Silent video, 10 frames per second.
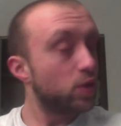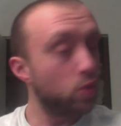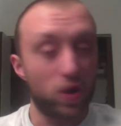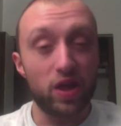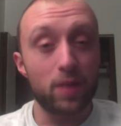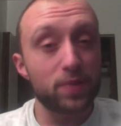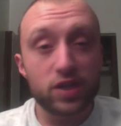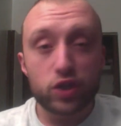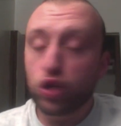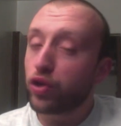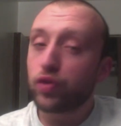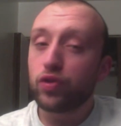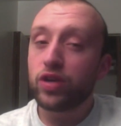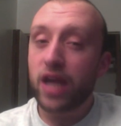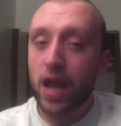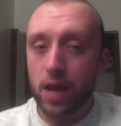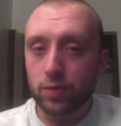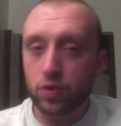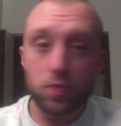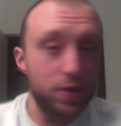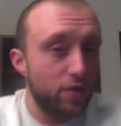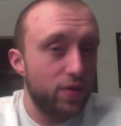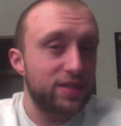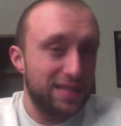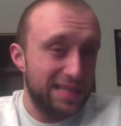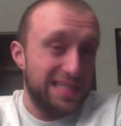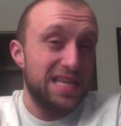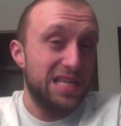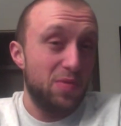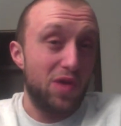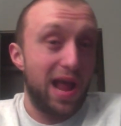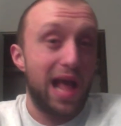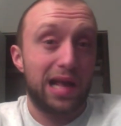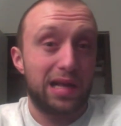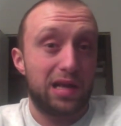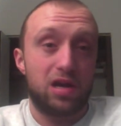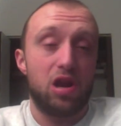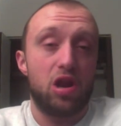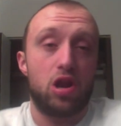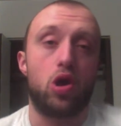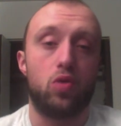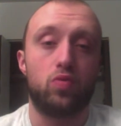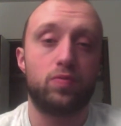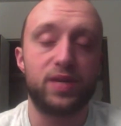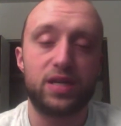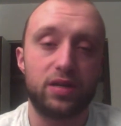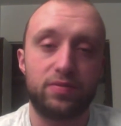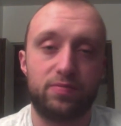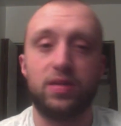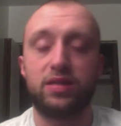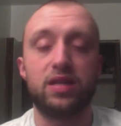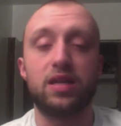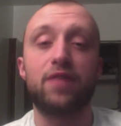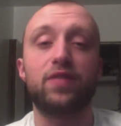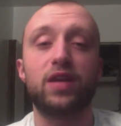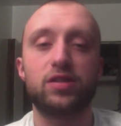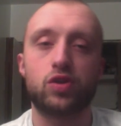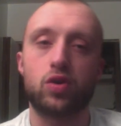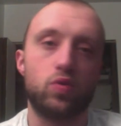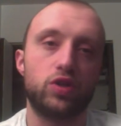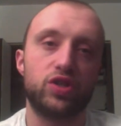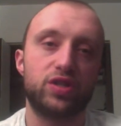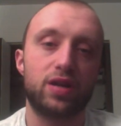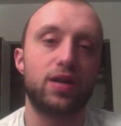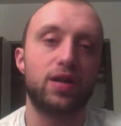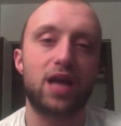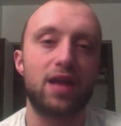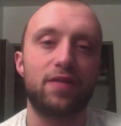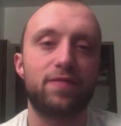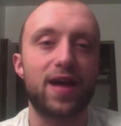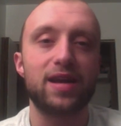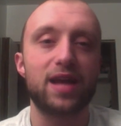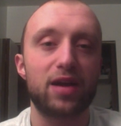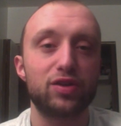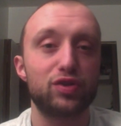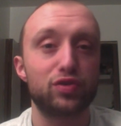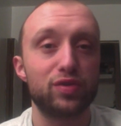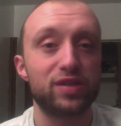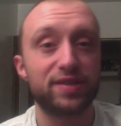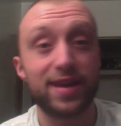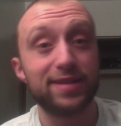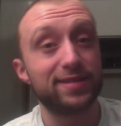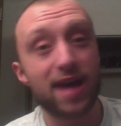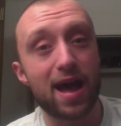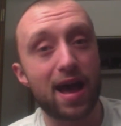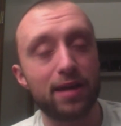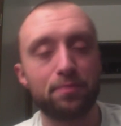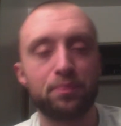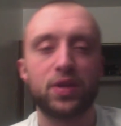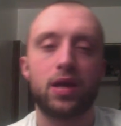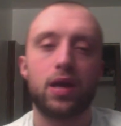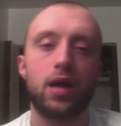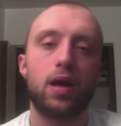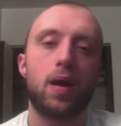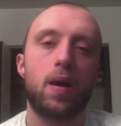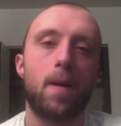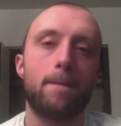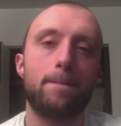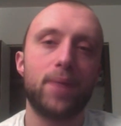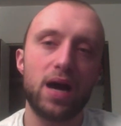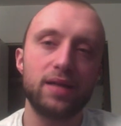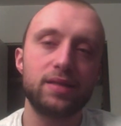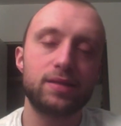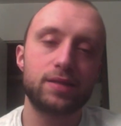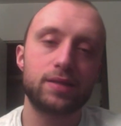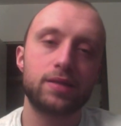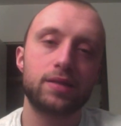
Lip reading: Will it be 2 or 3 games? Will it be the rest of the season? We're not going to know because it's indefinite, so we're just going to kind of find out as soon as they decide. But